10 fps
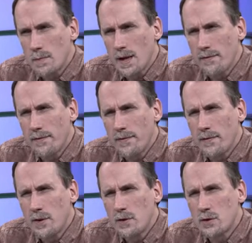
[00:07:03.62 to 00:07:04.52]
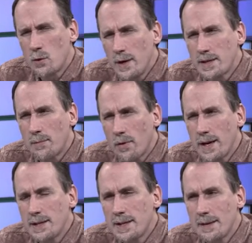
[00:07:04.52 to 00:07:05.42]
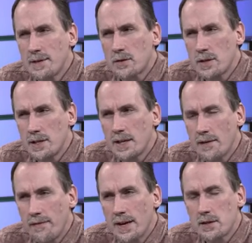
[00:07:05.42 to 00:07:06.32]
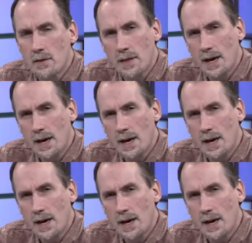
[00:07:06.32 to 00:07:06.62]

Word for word: If you tweak the brain chemistry, you could affect your